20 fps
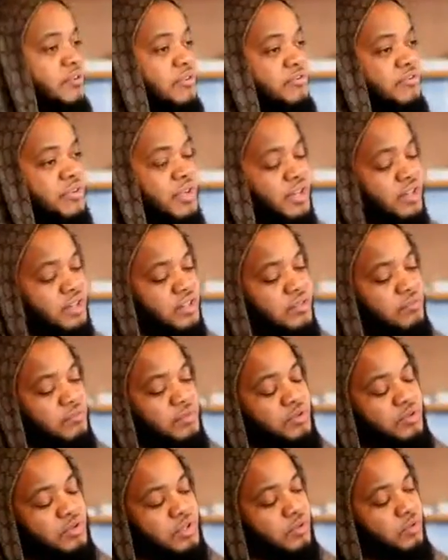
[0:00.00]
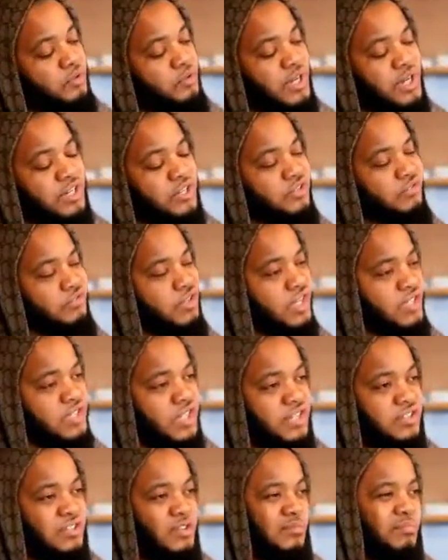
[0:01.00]
Everything, the music, all that, I just realised
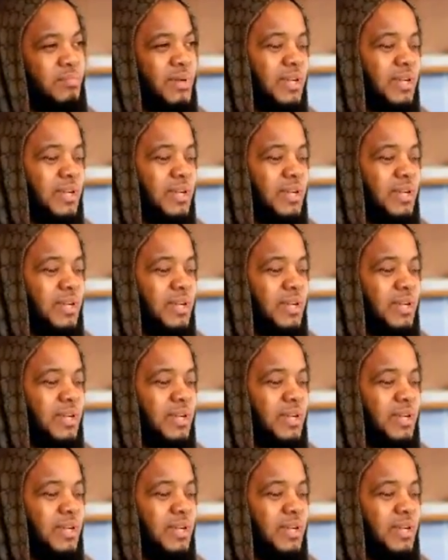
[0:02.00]
that there's no